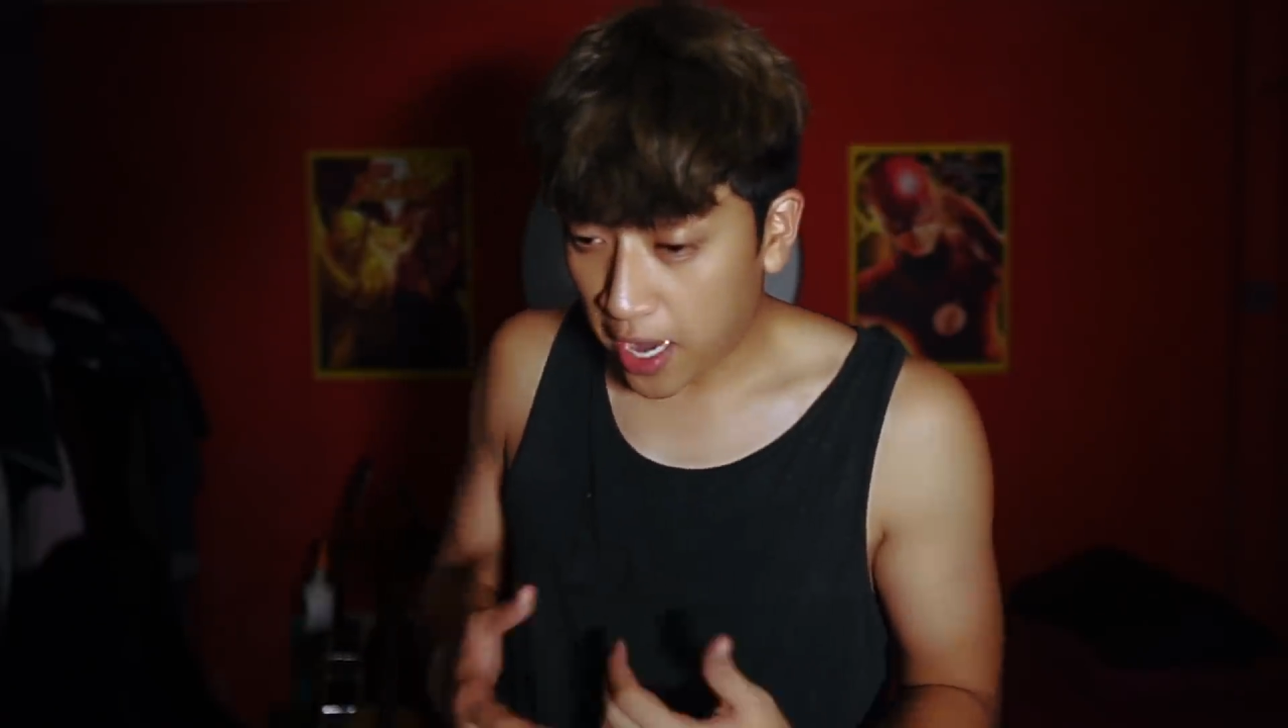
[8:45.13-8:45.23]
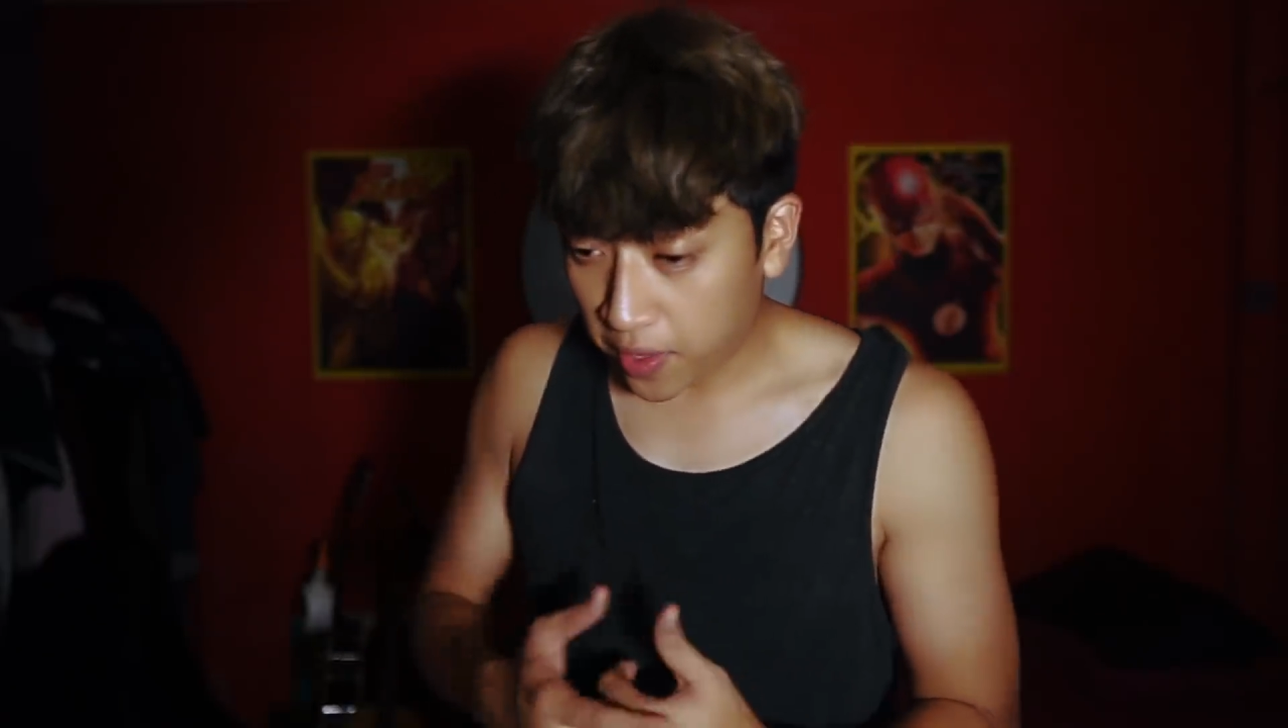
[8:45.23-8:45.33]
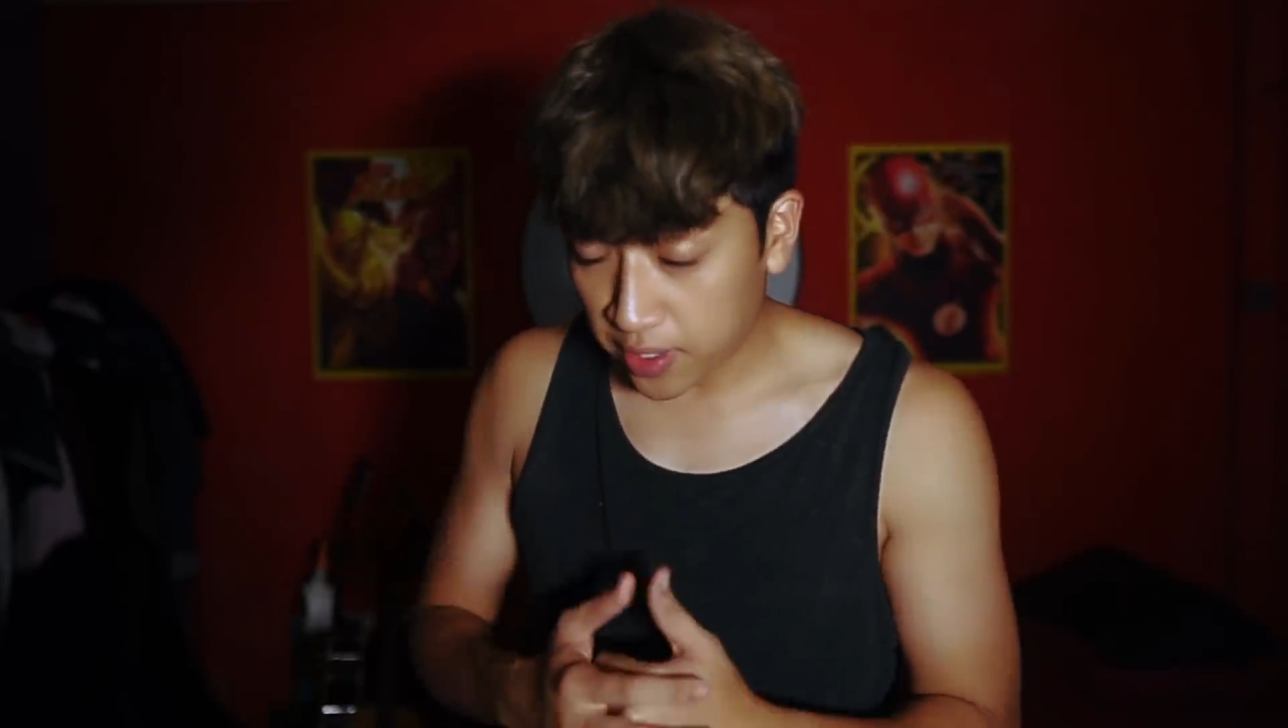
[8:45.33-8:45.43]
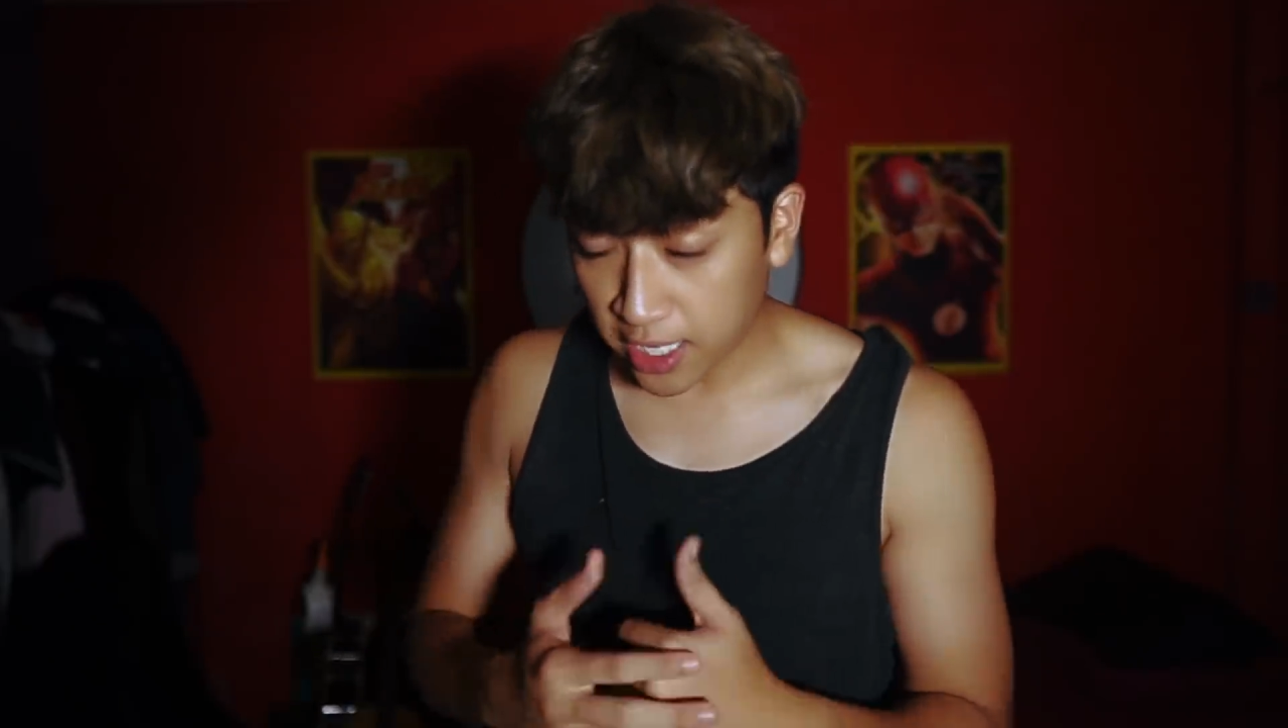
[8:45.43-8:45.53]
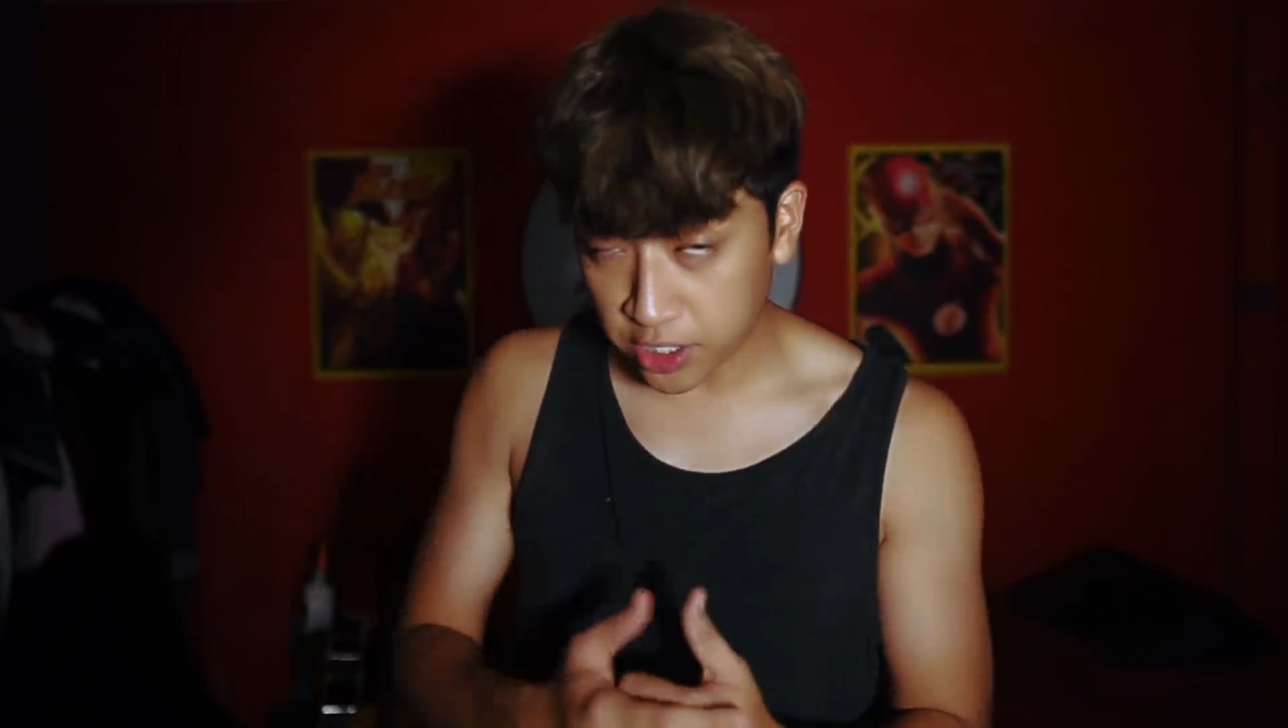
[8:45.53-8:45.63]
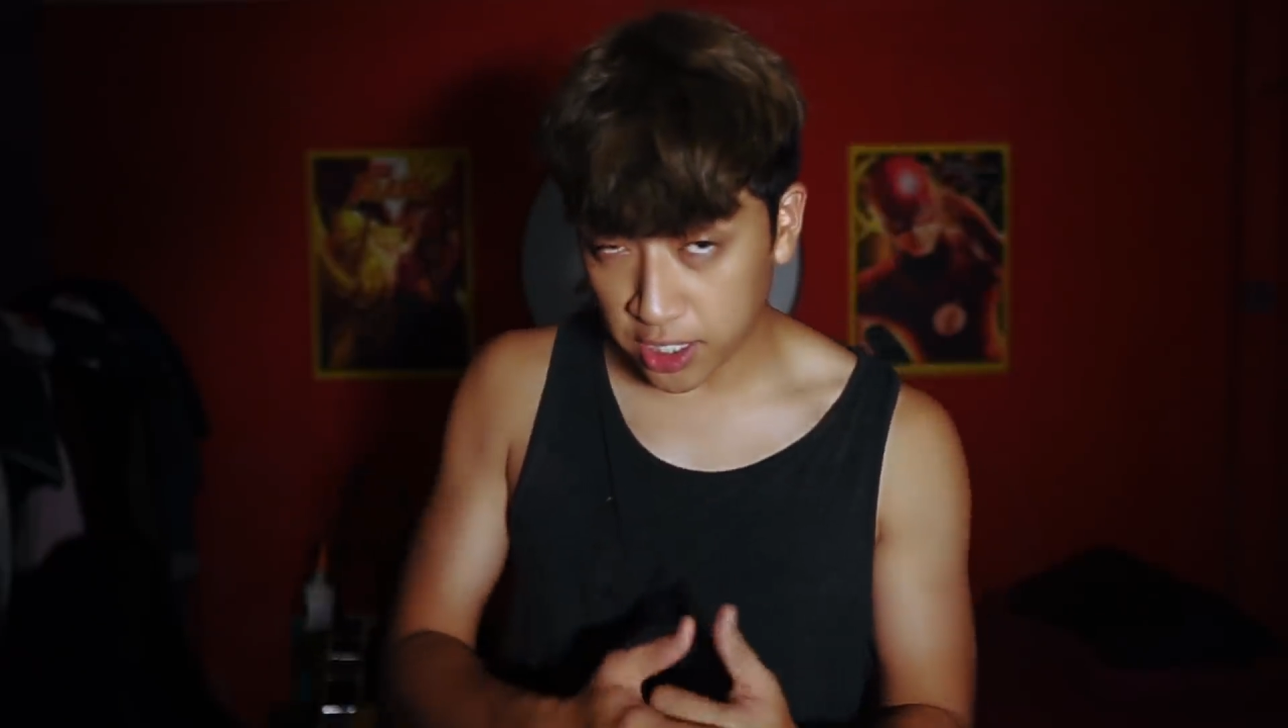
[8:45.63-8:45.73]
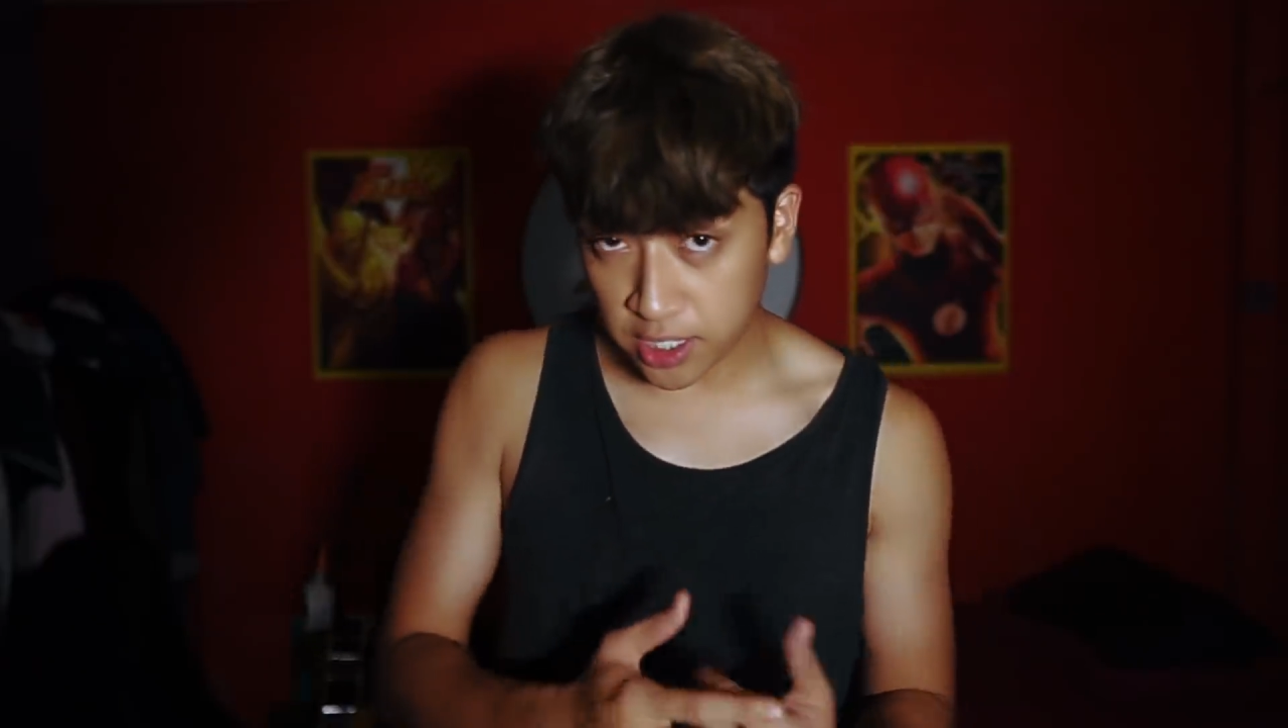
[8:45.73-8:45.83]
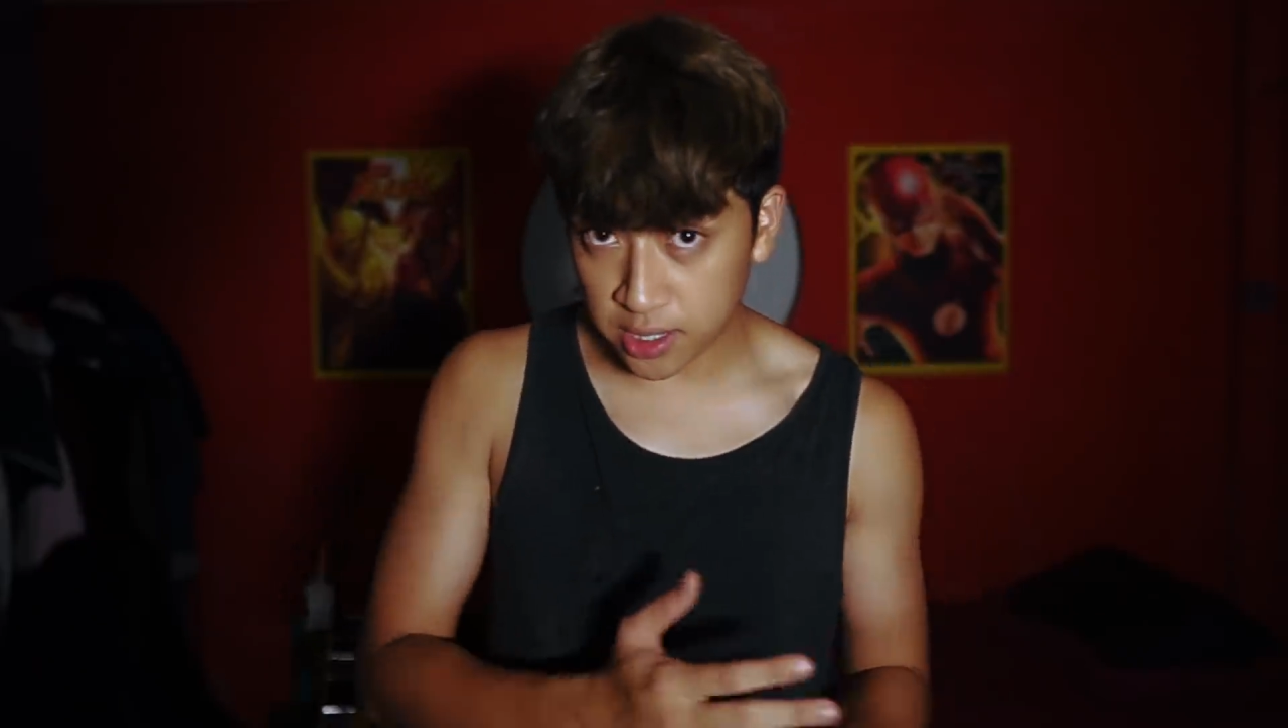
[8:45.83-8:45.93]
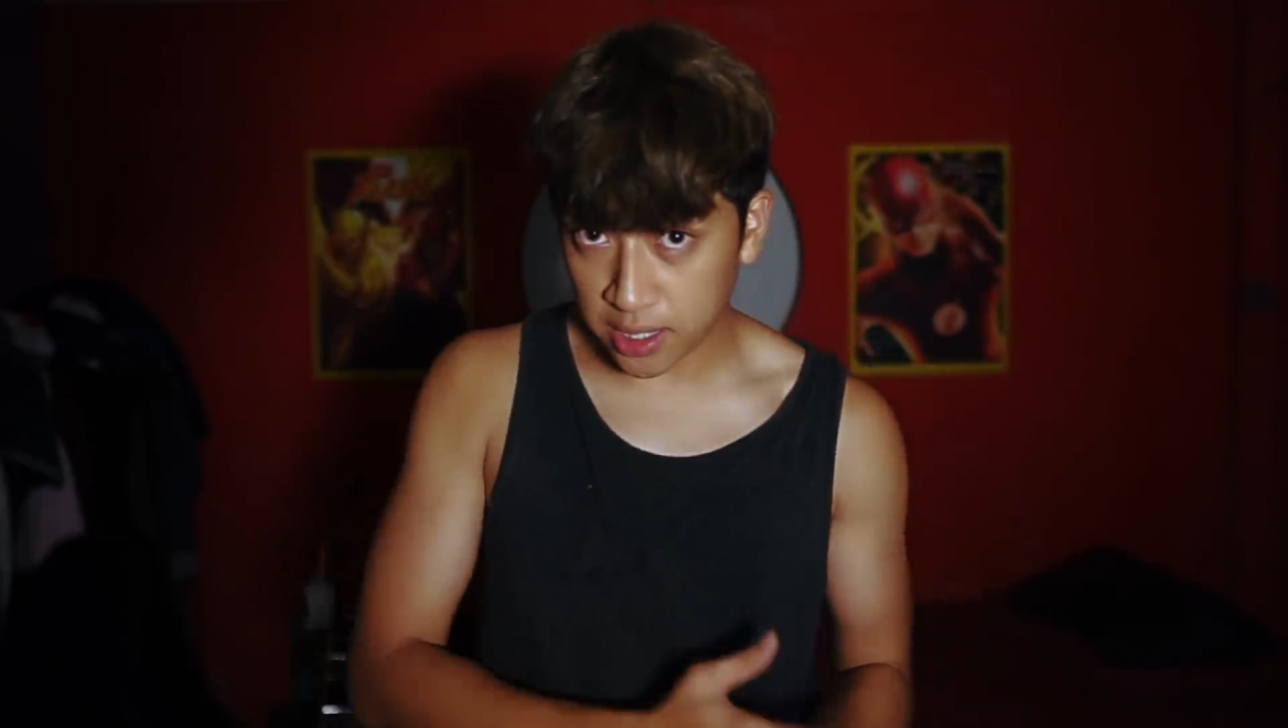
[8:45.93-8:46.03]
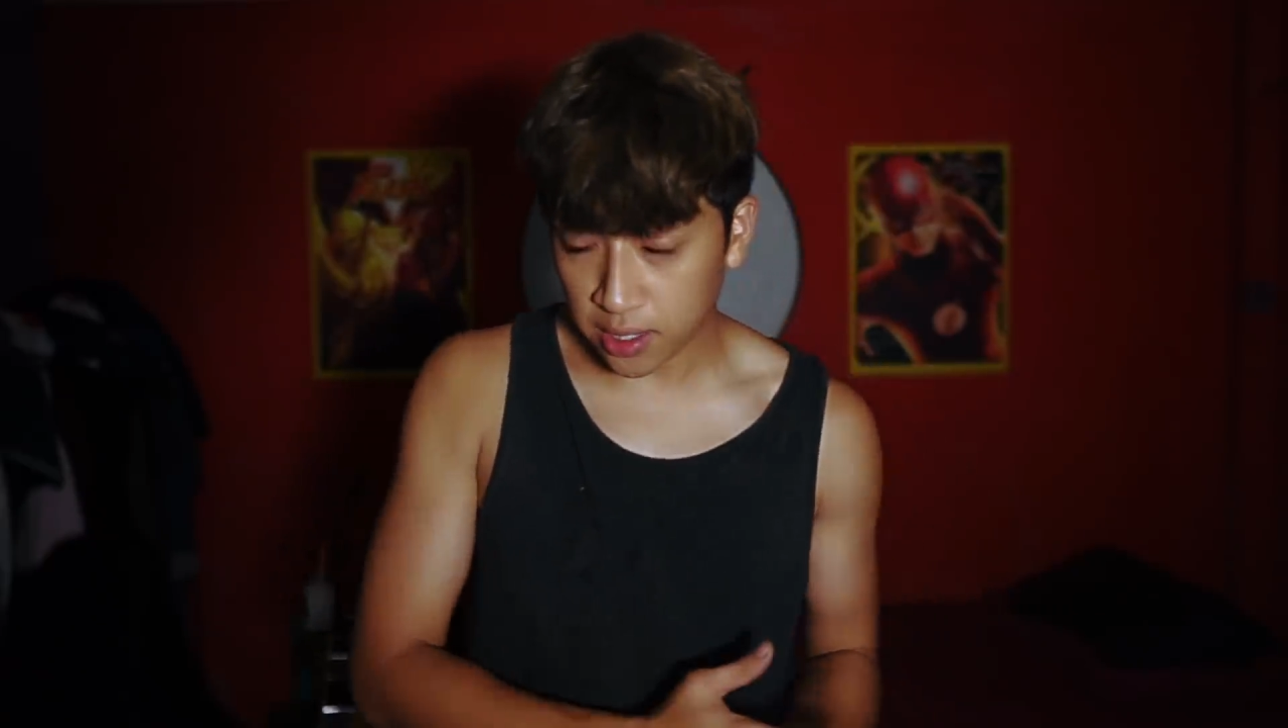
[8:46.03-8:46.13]
I could actually
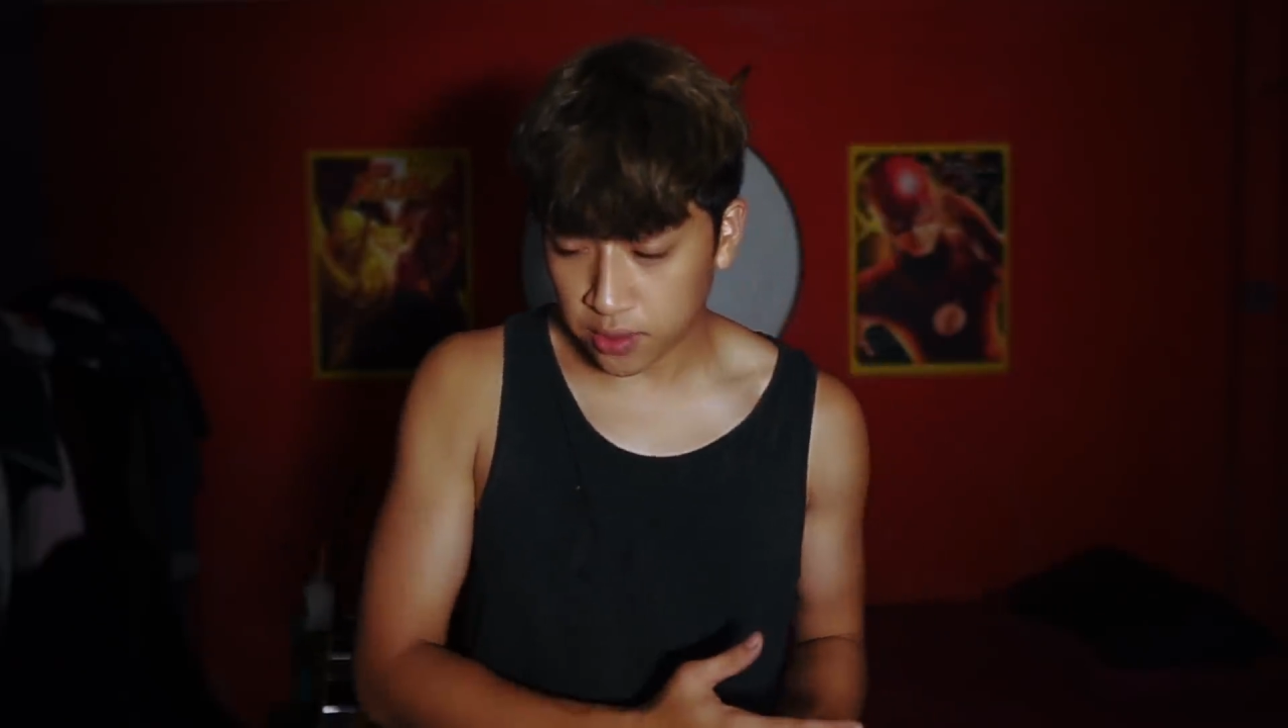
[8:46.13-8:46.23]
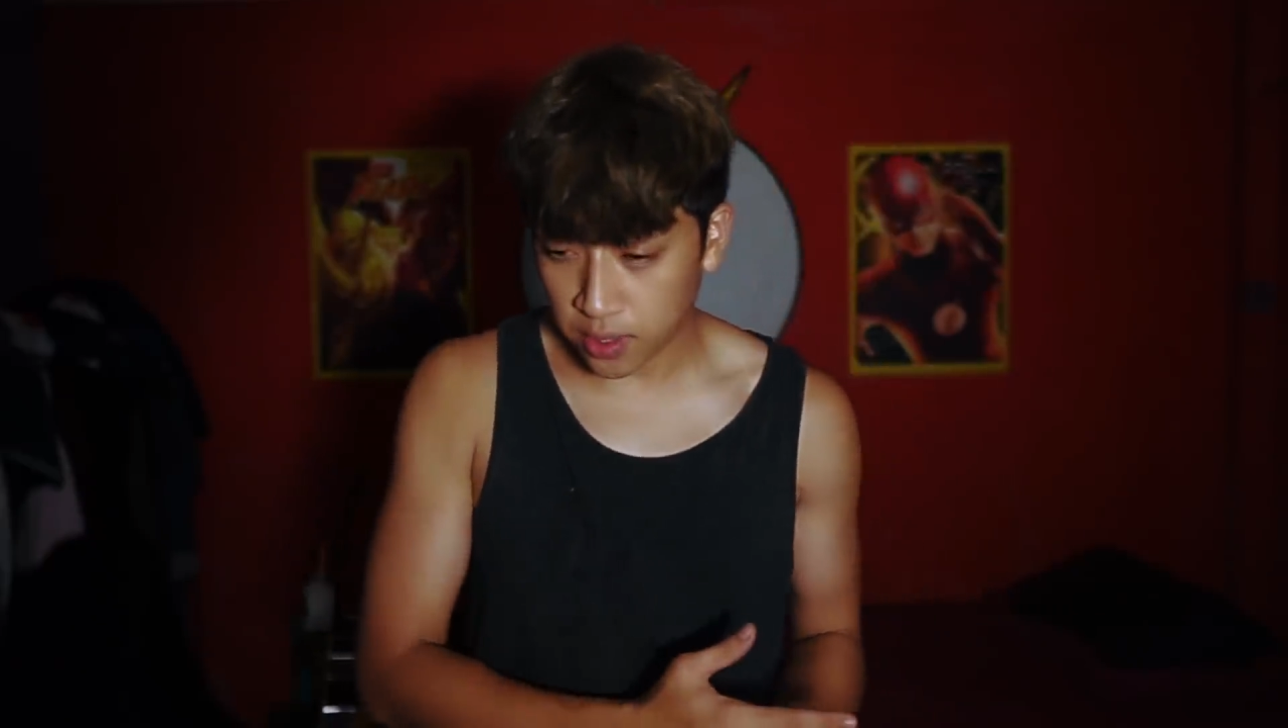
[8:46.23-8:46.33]
stick